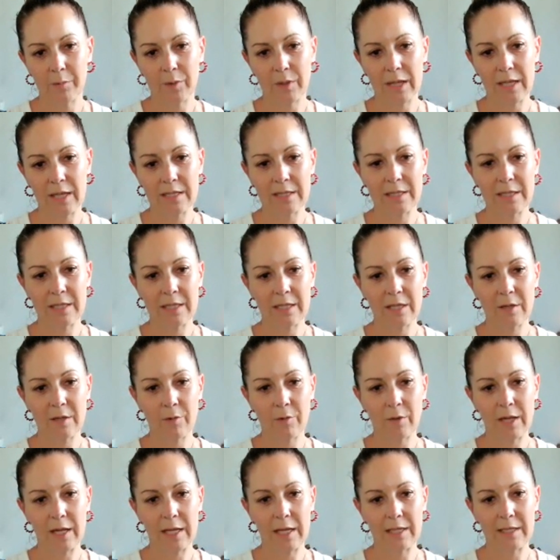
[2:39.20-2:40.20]
And placing
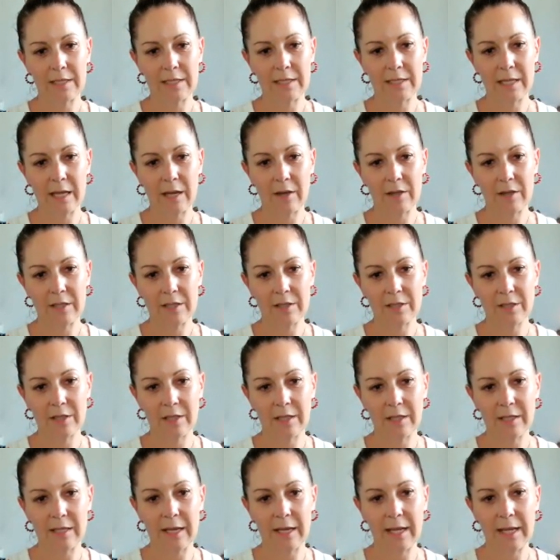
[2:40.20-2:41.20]
the awareness now
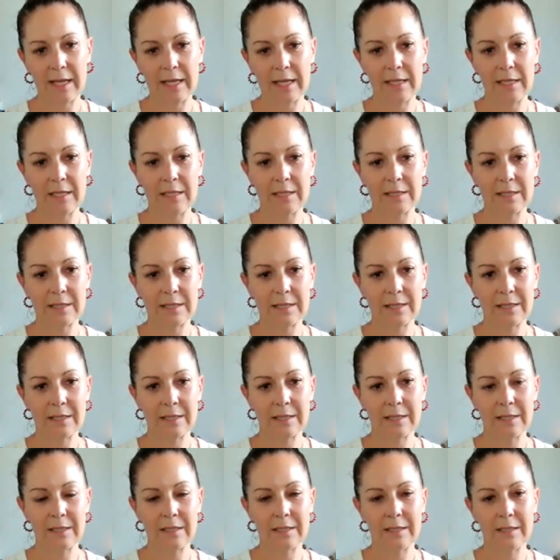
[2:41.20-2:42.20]
into the
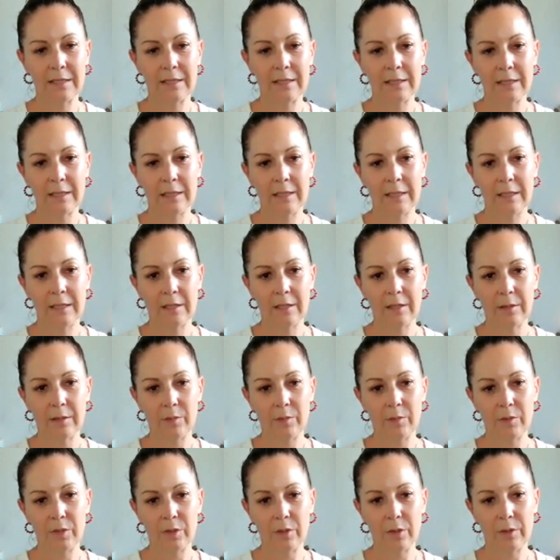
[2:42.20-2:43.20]
knees,
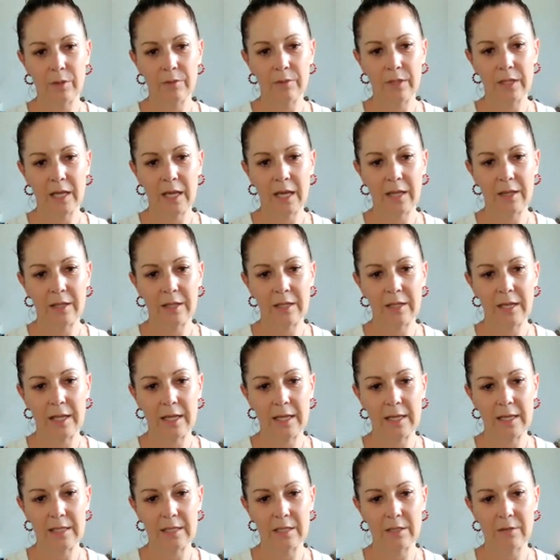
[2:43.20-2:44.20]
observing how the
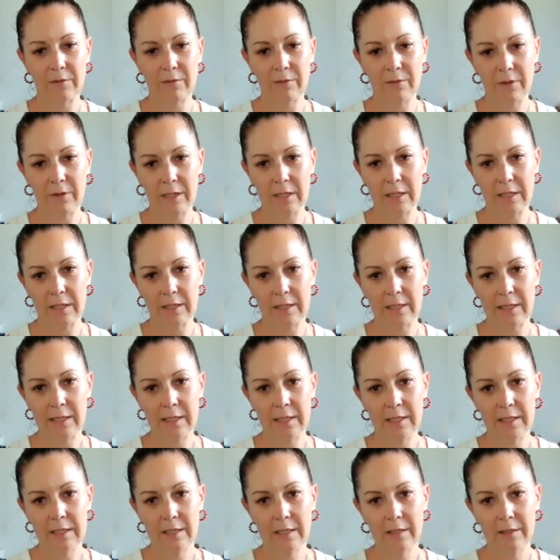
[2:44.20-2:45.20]
knees are
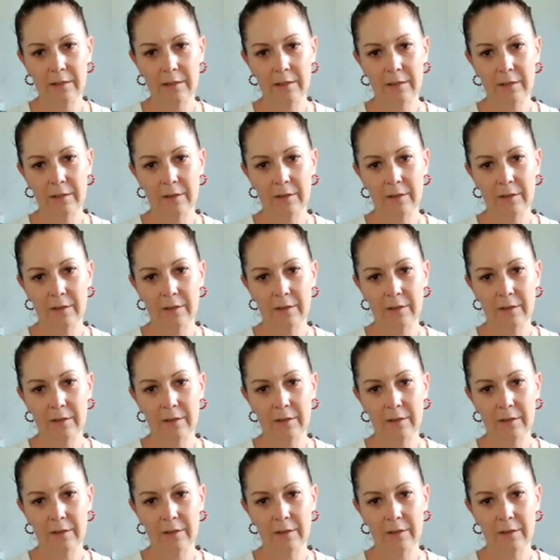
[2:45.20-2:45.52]
feeling.